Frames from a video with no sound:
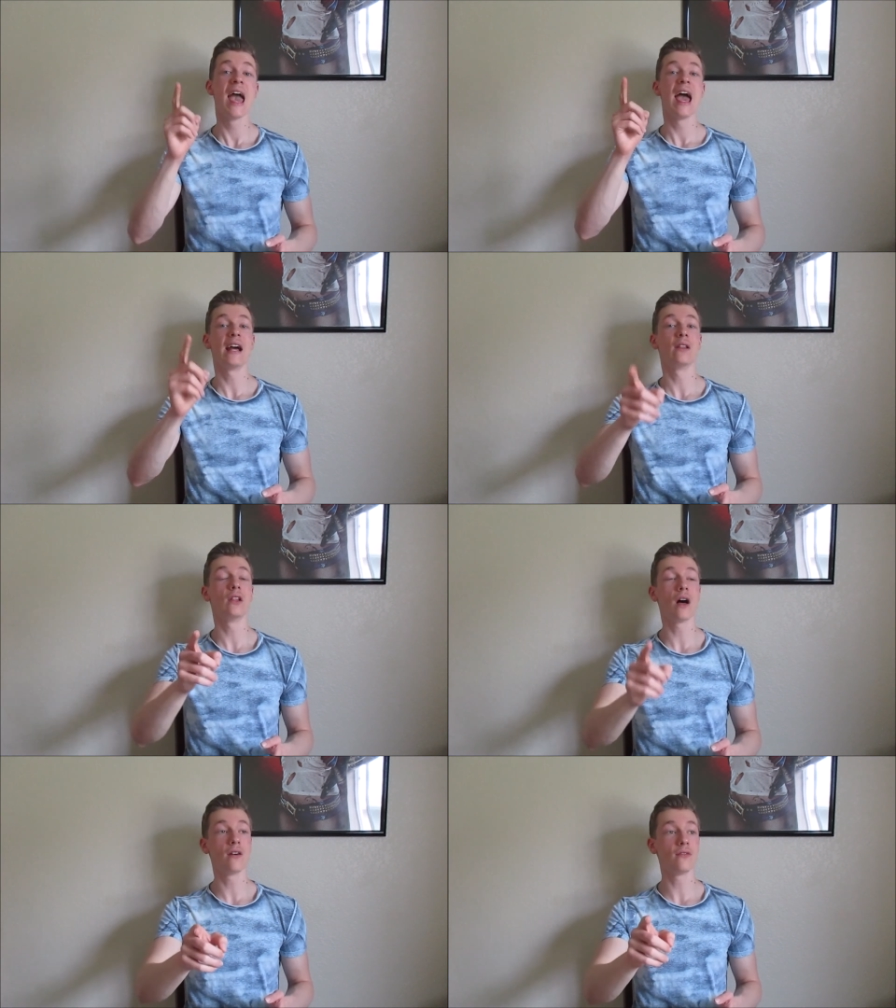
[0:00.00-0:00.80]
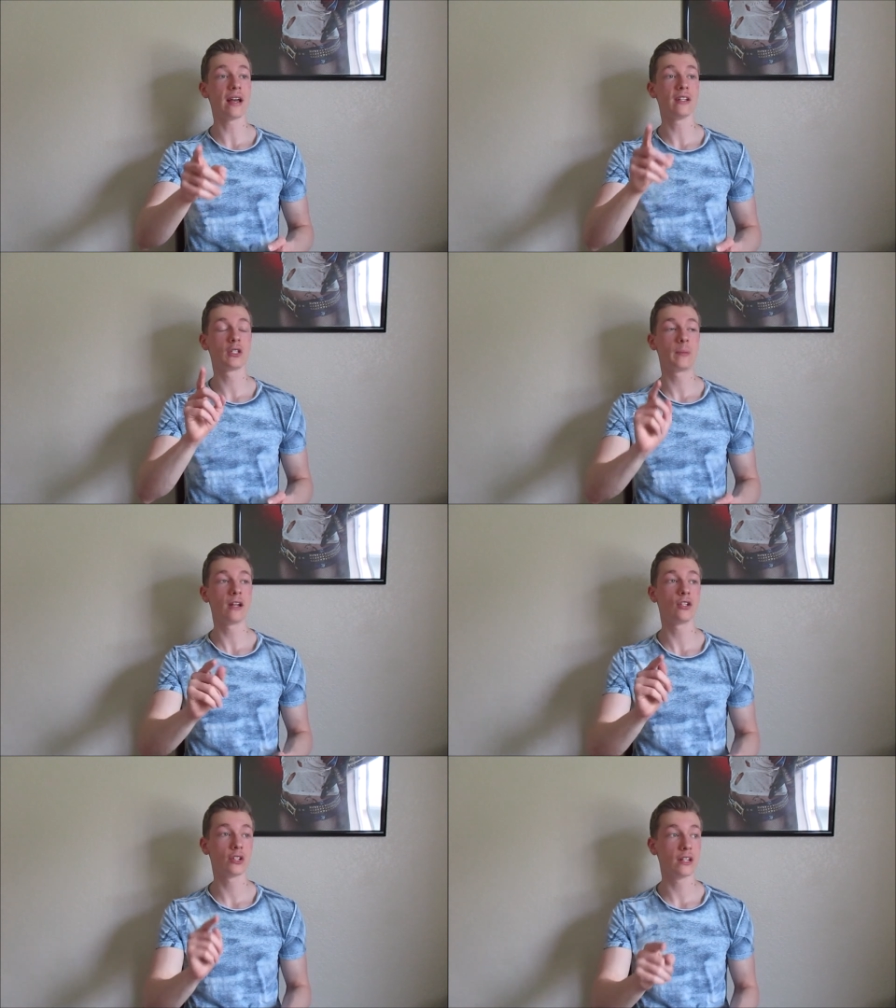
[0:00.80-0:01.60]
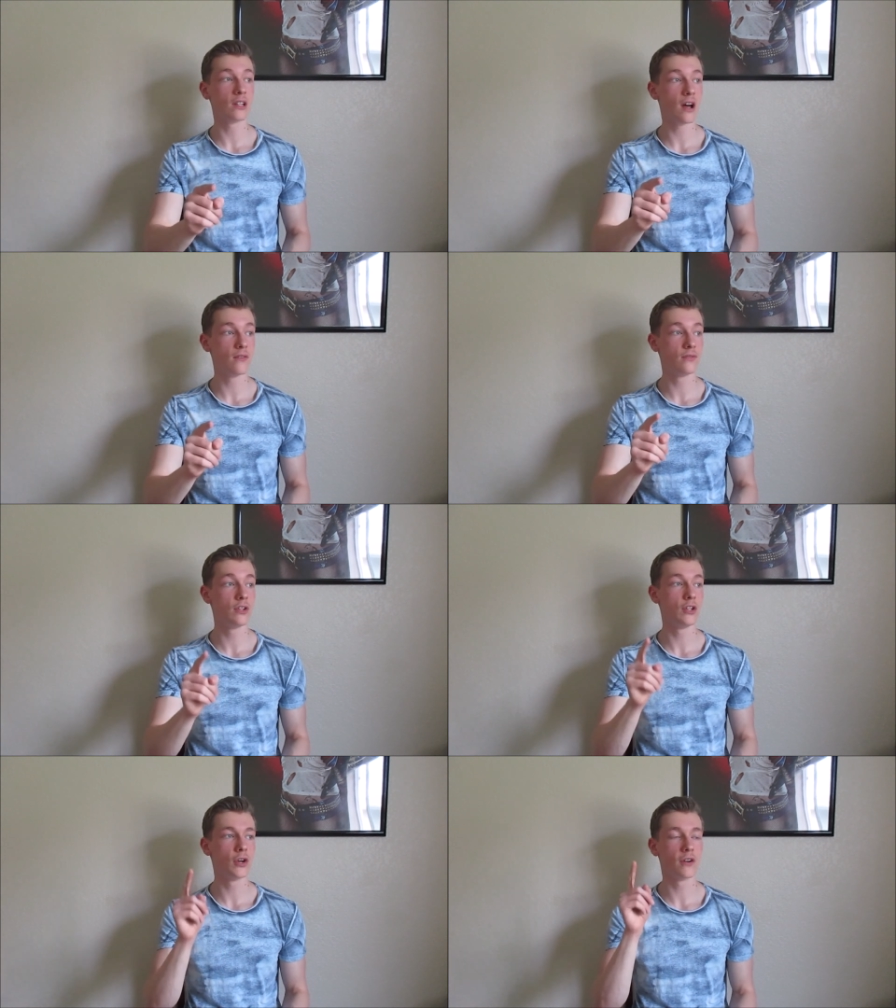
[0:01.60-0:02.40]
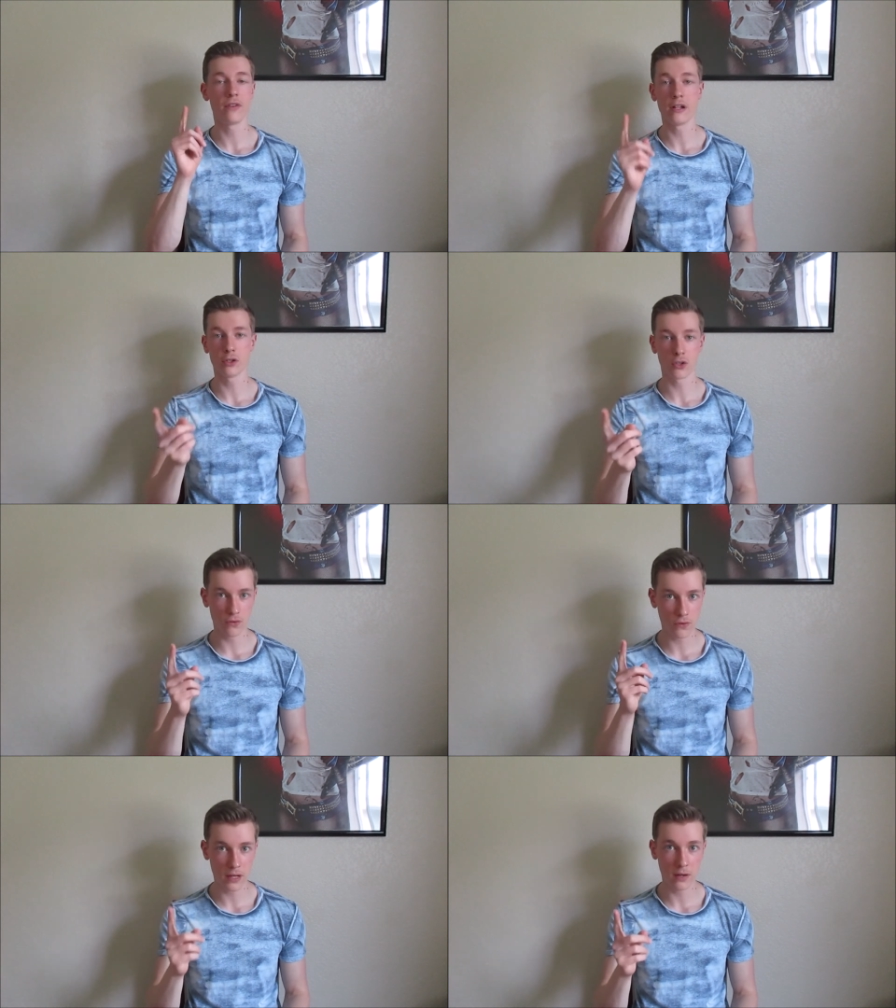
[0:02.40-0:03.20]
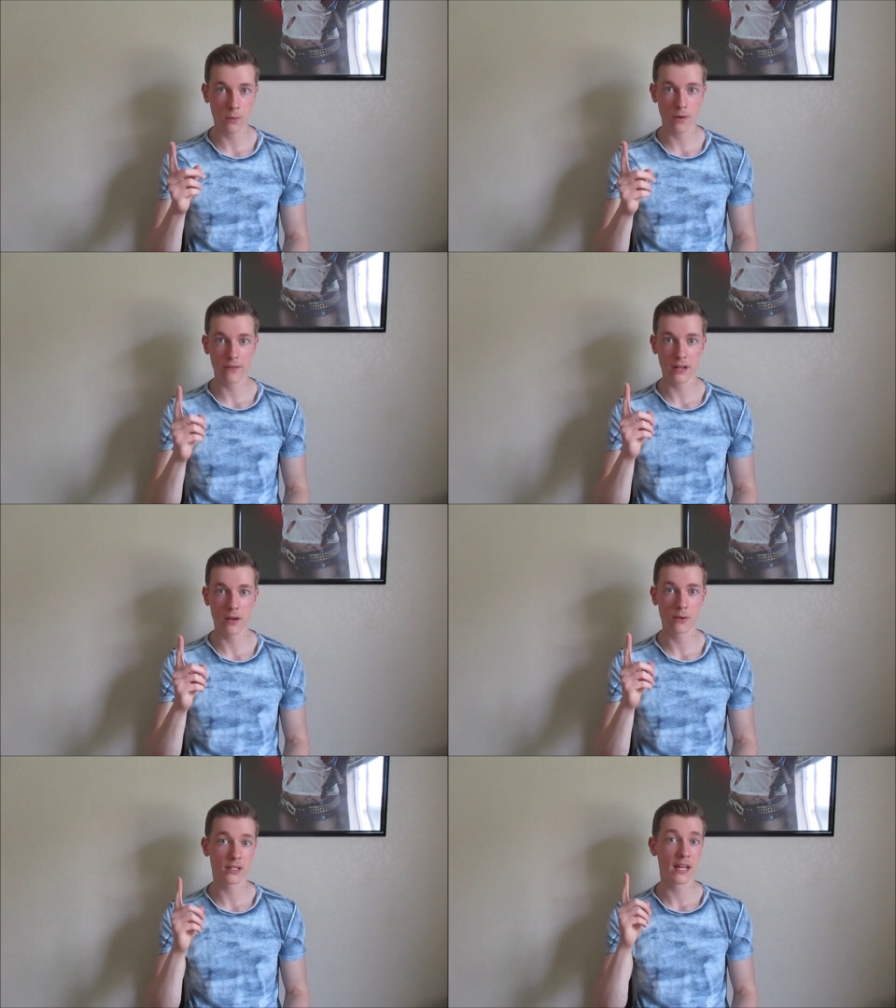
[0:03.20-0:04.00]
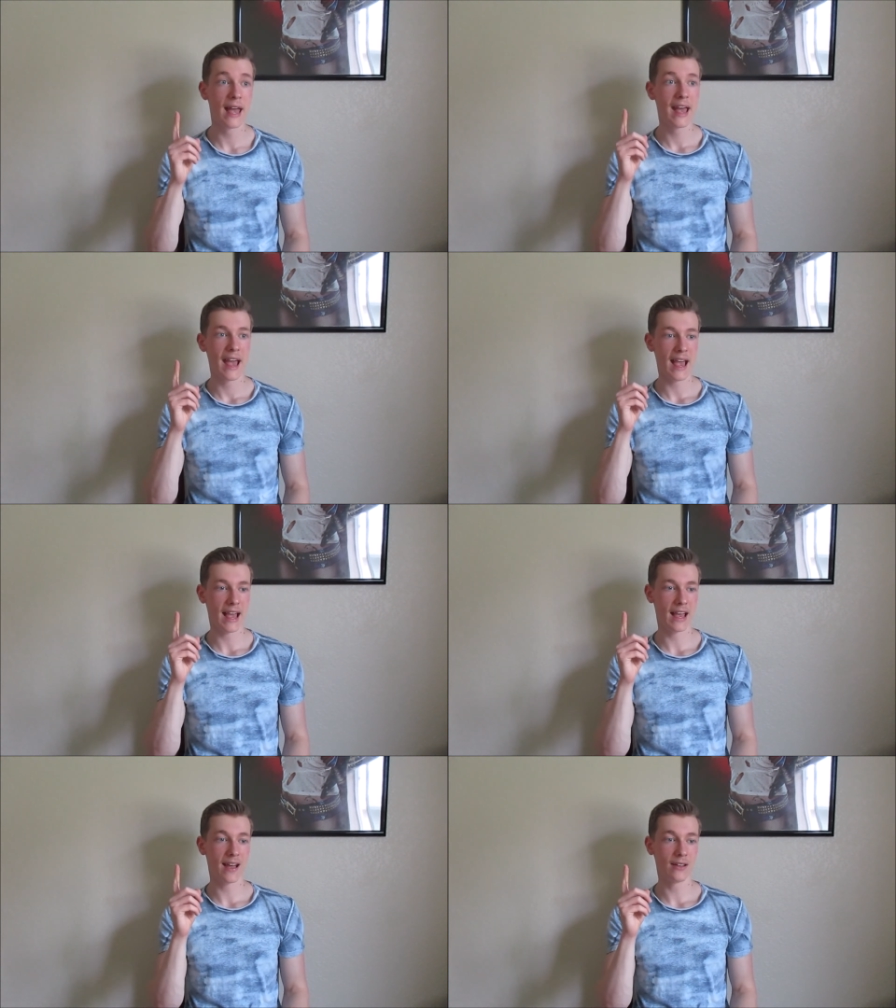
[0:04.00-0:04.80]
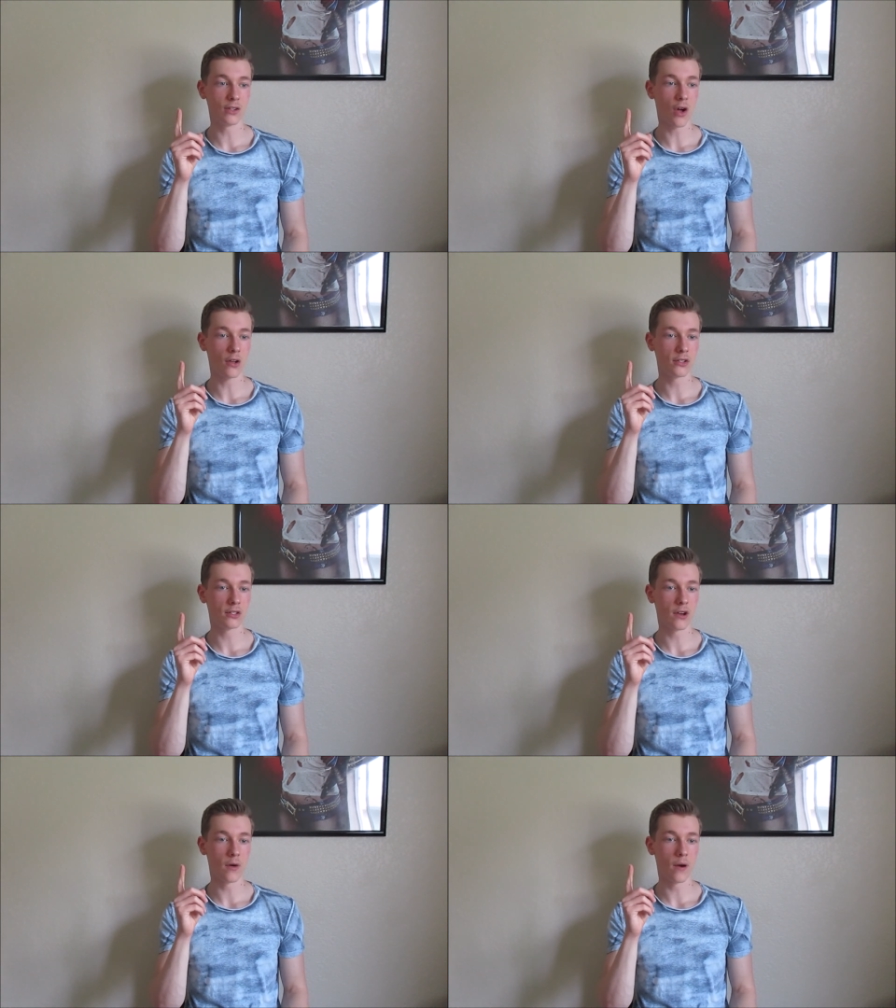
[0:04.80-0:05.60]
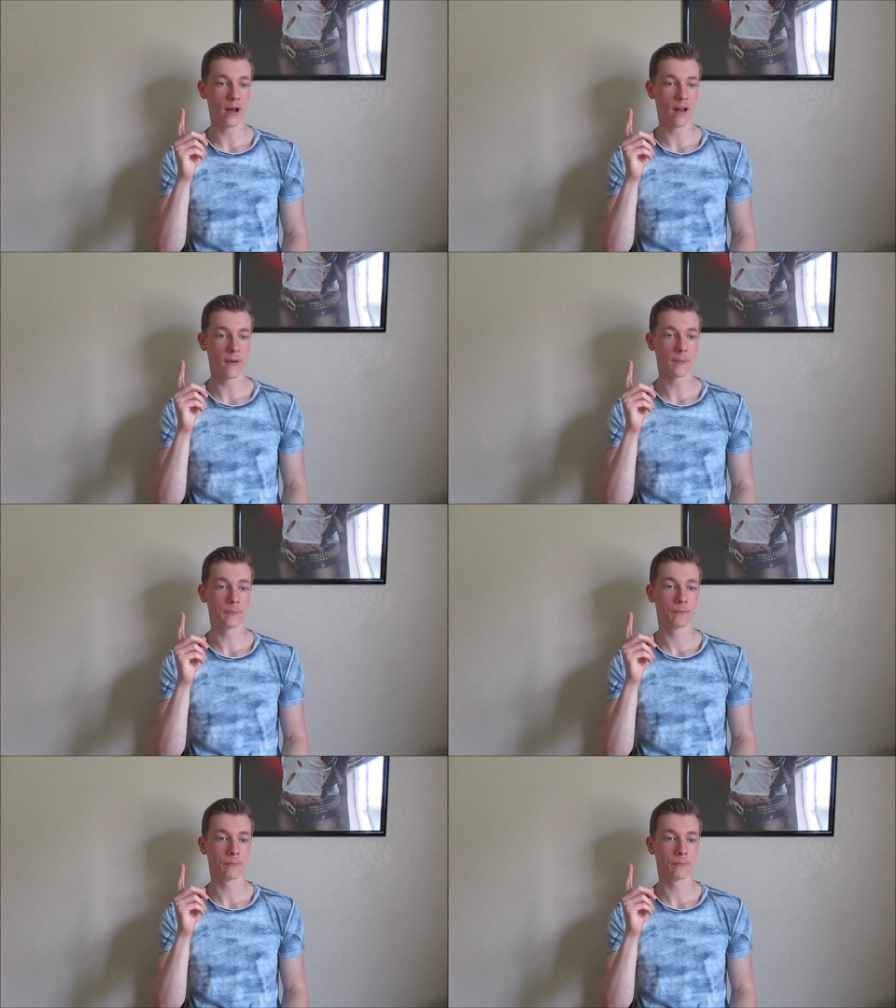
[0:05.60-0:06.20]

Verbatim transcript: And I love, I especially loved your Avengers Infinity War videos and also um,